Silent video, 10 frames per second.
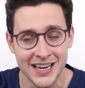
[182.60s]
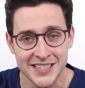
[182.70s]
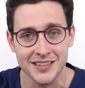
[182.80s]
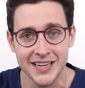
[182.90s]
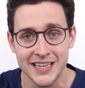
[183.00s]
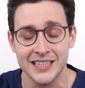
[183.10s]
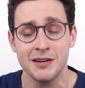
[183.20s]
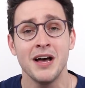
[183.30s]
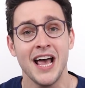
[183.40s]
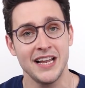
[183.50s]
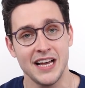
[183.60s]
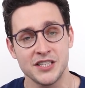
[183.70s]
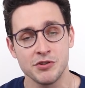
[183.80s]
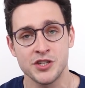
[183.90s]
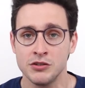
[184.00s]
isolating them, and
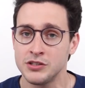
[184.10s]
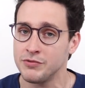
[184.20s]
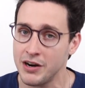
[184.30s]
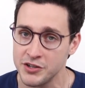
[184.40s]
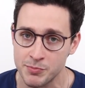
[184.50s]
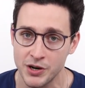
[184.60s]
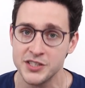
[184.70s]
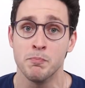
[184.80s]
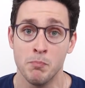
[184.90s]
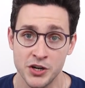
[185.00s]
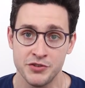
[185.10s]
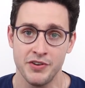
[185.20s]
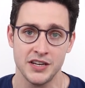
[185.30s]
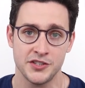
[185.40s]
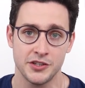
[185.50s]
as a result, the virus spreads much
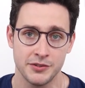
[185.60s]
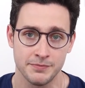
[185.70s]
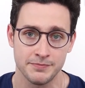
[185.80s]
faster.